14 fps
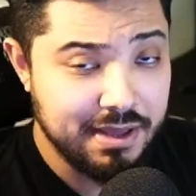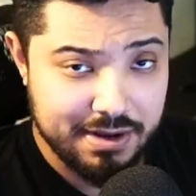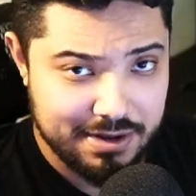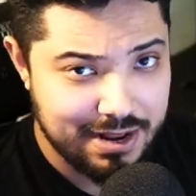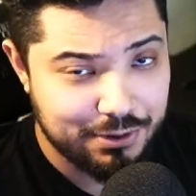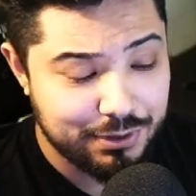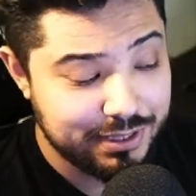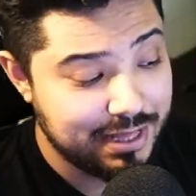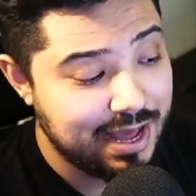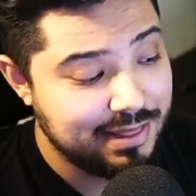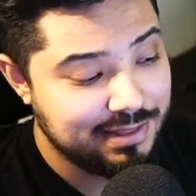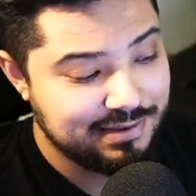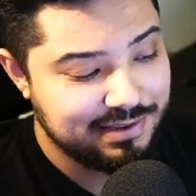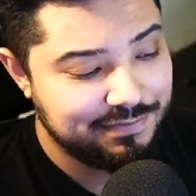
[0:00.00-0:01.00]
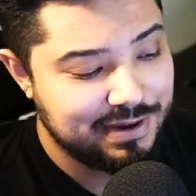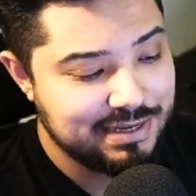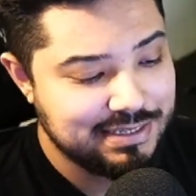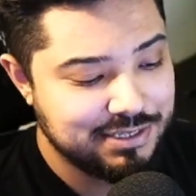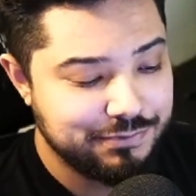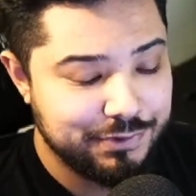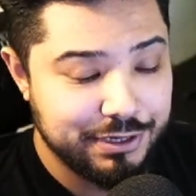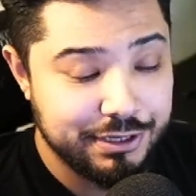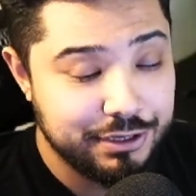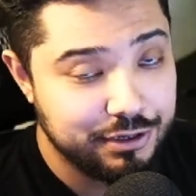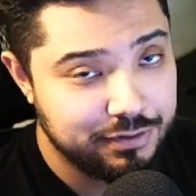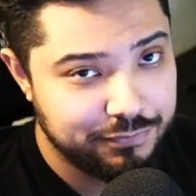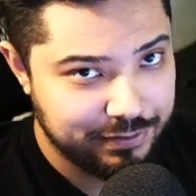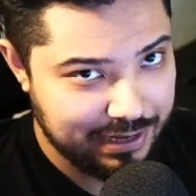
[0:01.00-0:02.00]
Not only that, this device is really
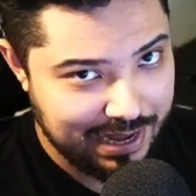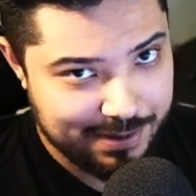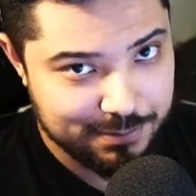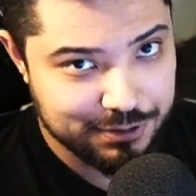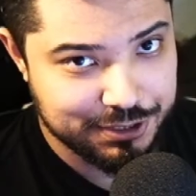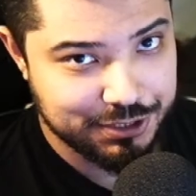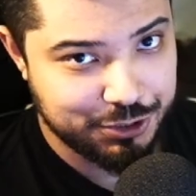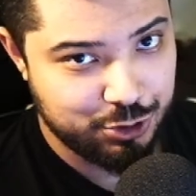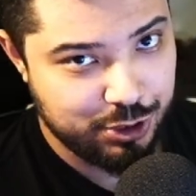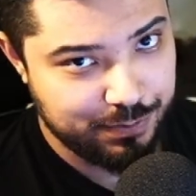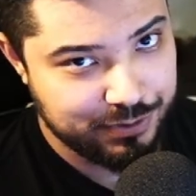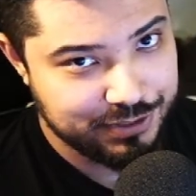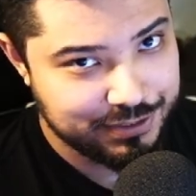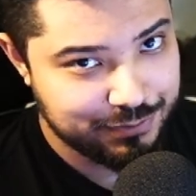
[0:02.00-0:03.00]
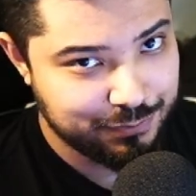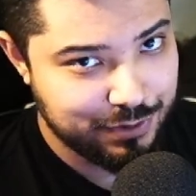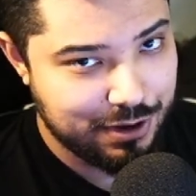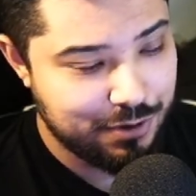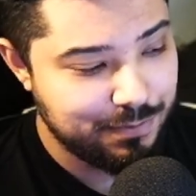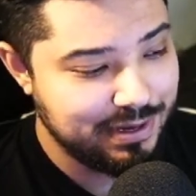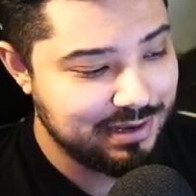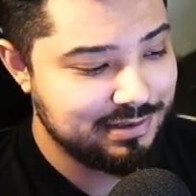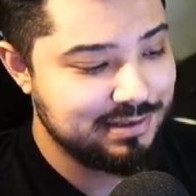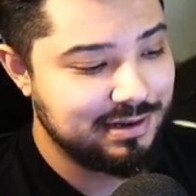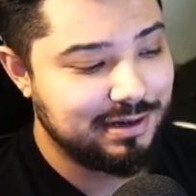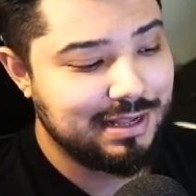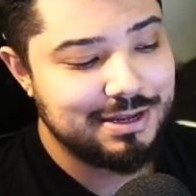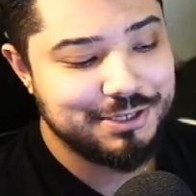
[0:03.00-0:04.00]
good for gamers and streamers as well, because it
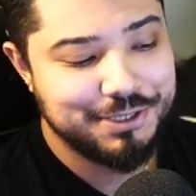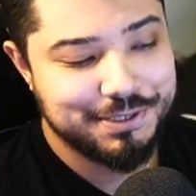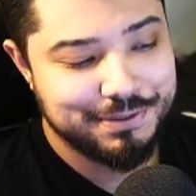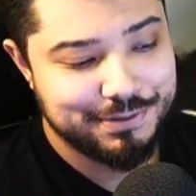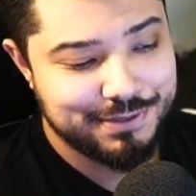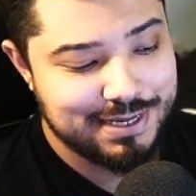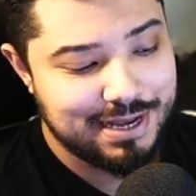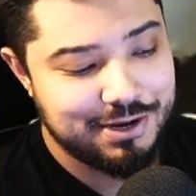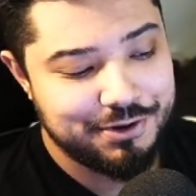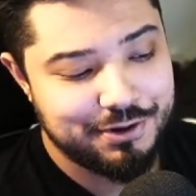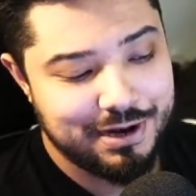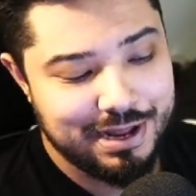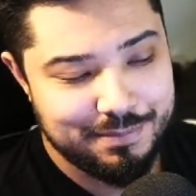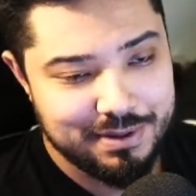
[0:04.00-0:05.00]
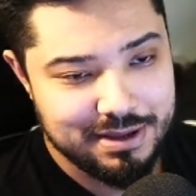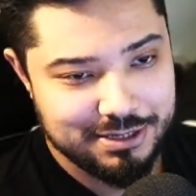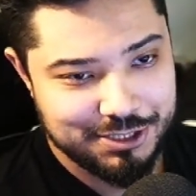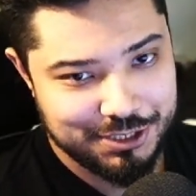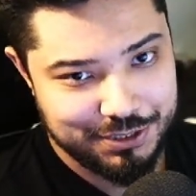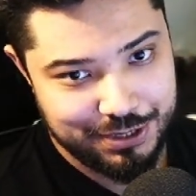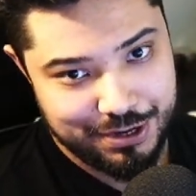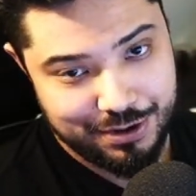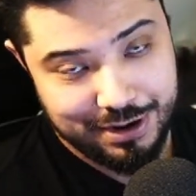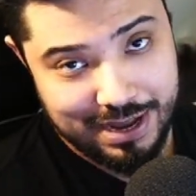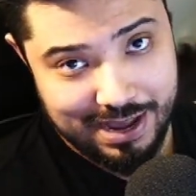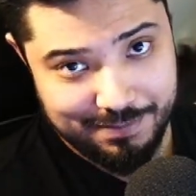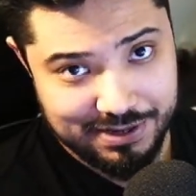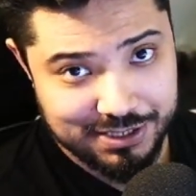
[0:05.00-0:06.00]
allows you to send your image to your
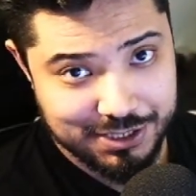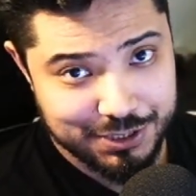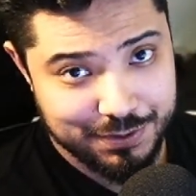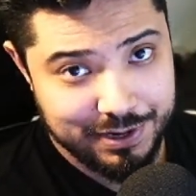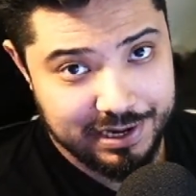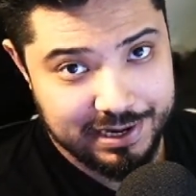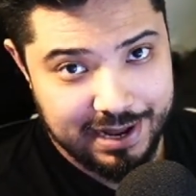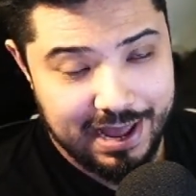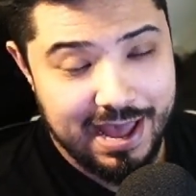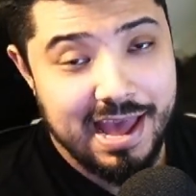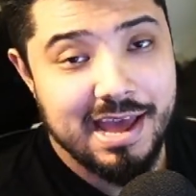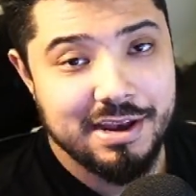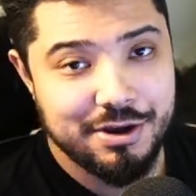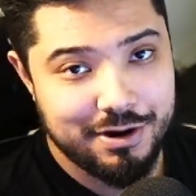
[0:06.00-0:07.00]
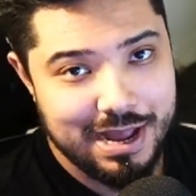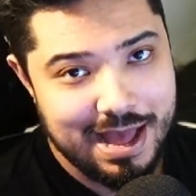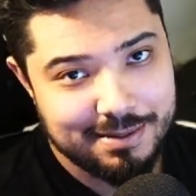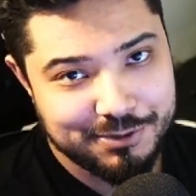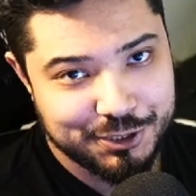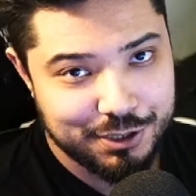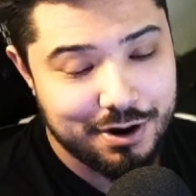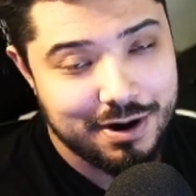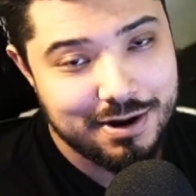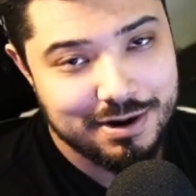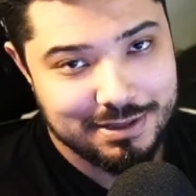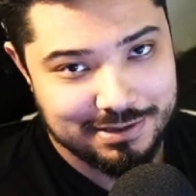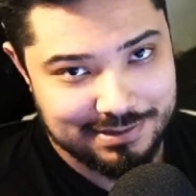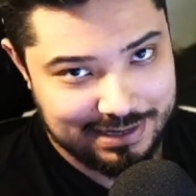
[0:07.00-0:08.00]
gaming screen and your capture card
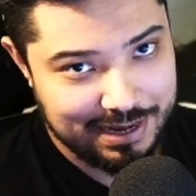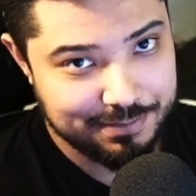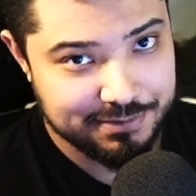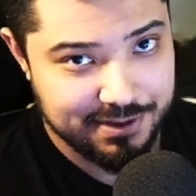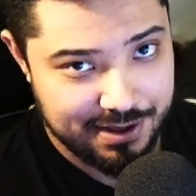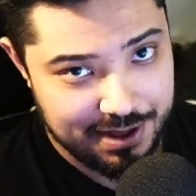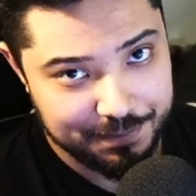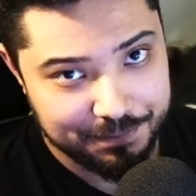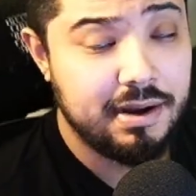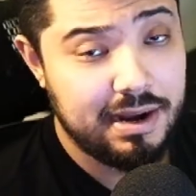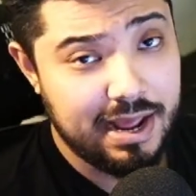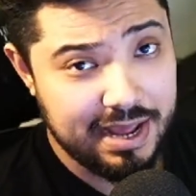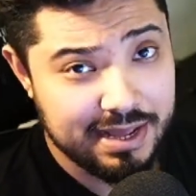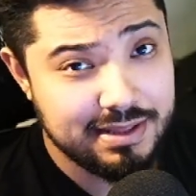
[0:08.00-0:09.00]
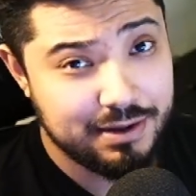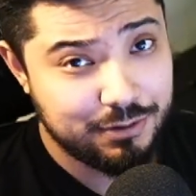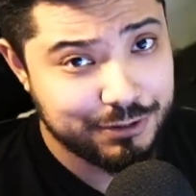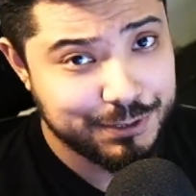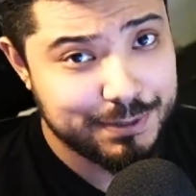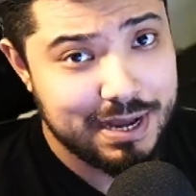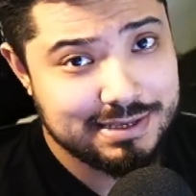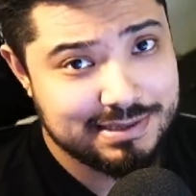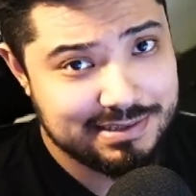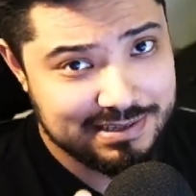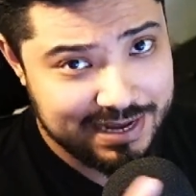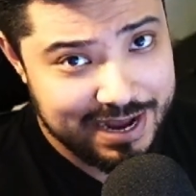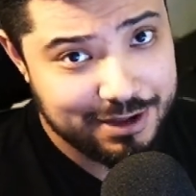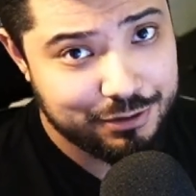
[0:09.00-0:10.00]
at the same time. And it also has a
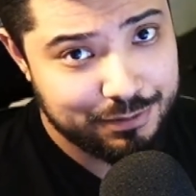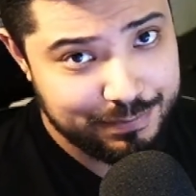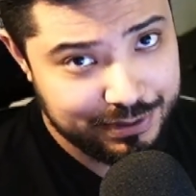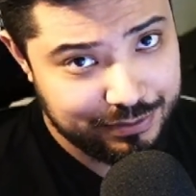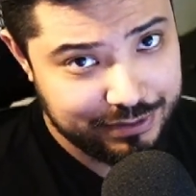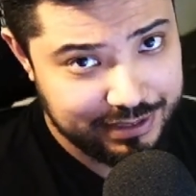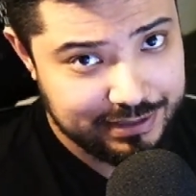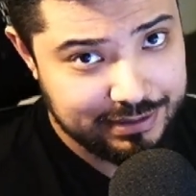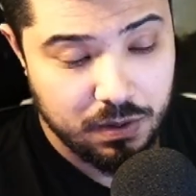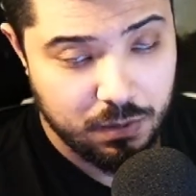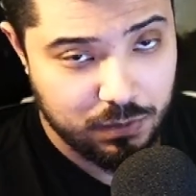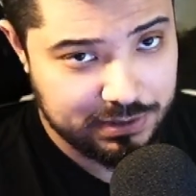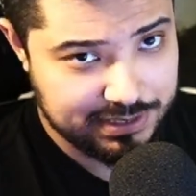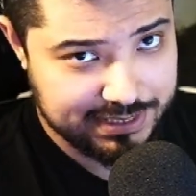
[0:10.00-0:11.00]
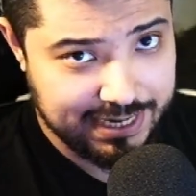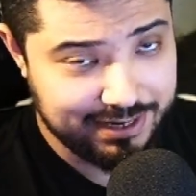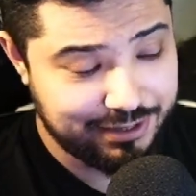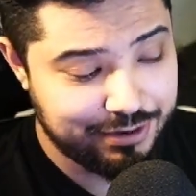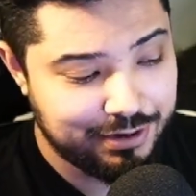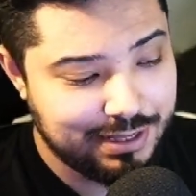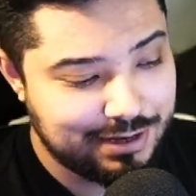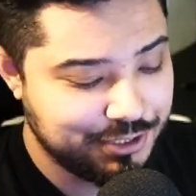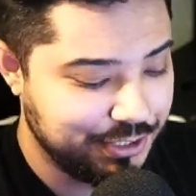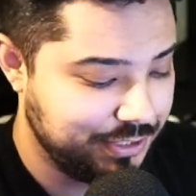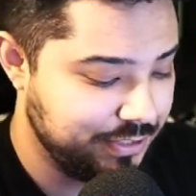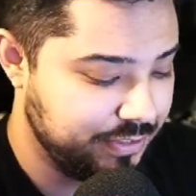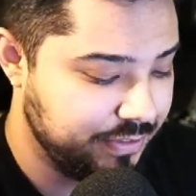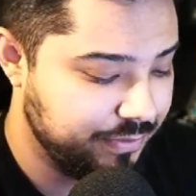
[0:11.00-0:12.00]
scaler built in. What the scaler allows you
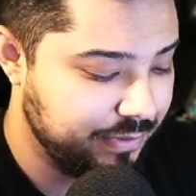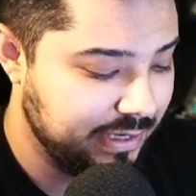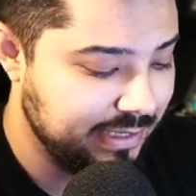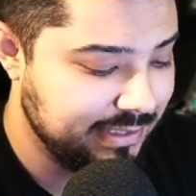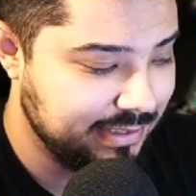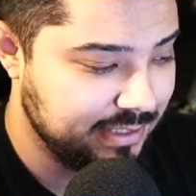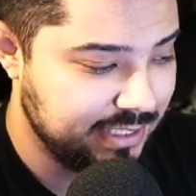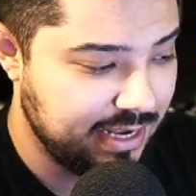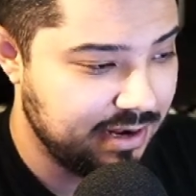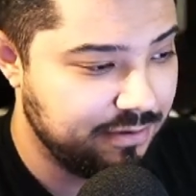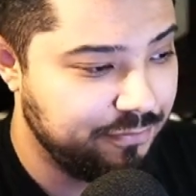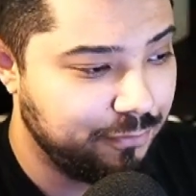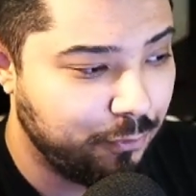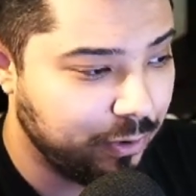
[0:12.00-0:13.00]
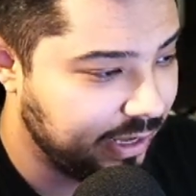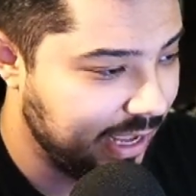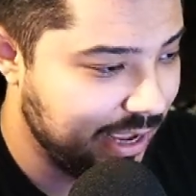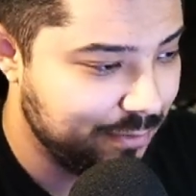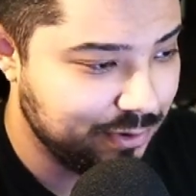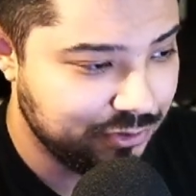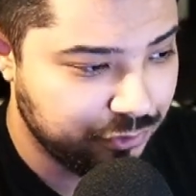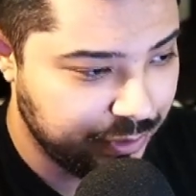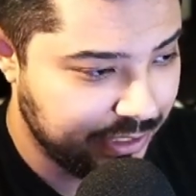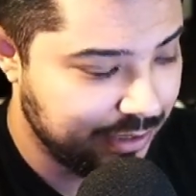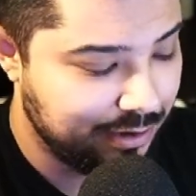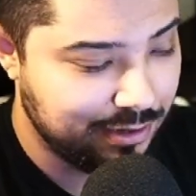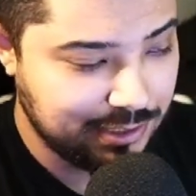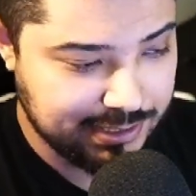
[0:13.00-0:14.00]
to do is to send a 4K
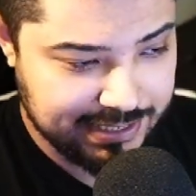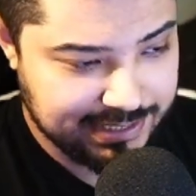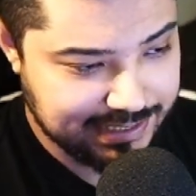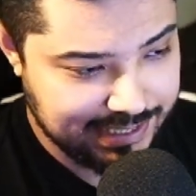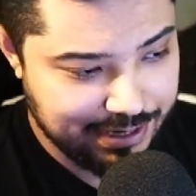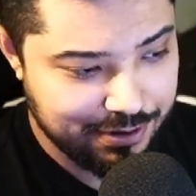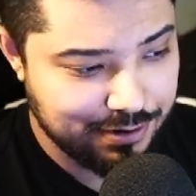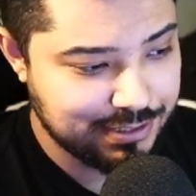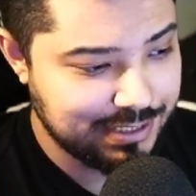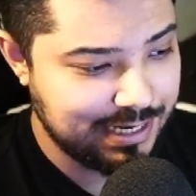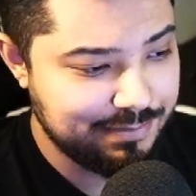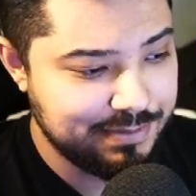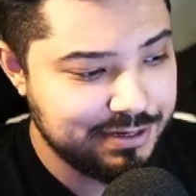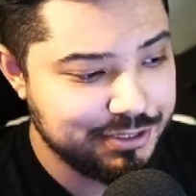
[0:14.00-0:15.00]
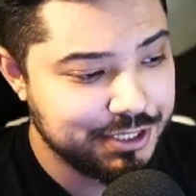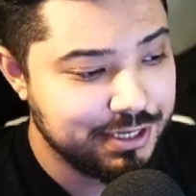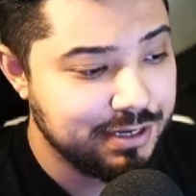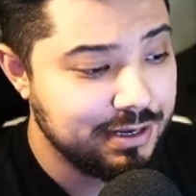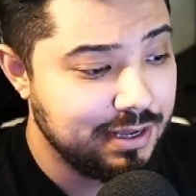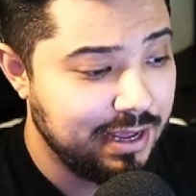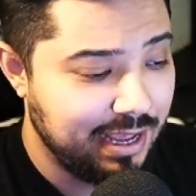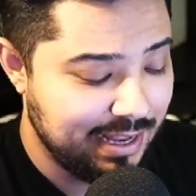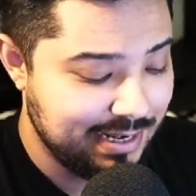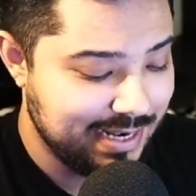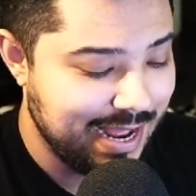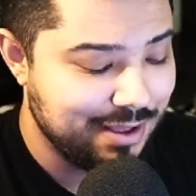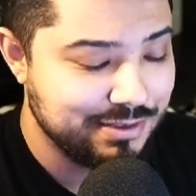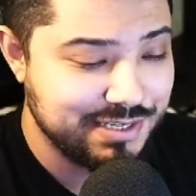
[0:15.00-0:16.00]
120Hz 60Hz image and
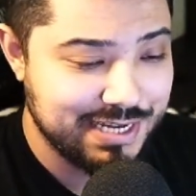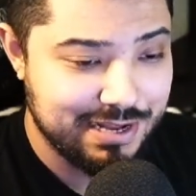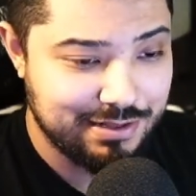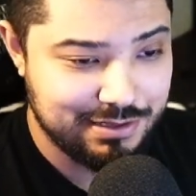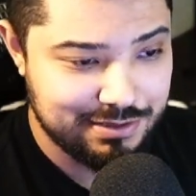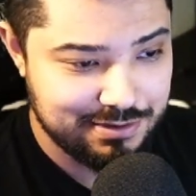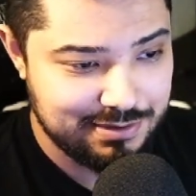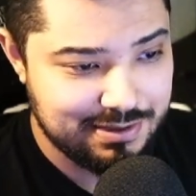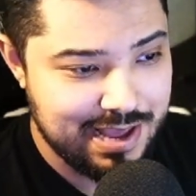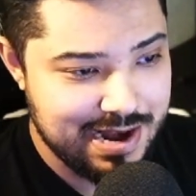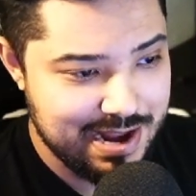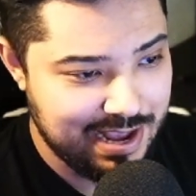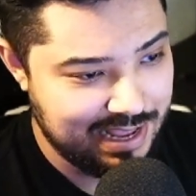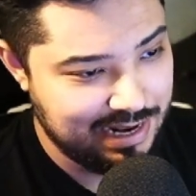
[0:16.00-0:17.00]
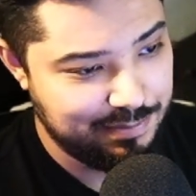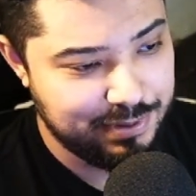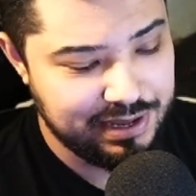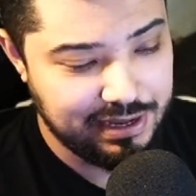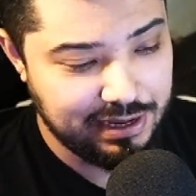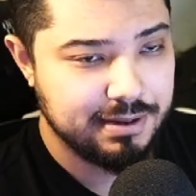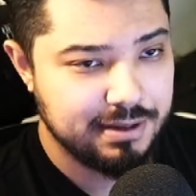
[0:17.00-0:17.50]
downscale it to 1080p.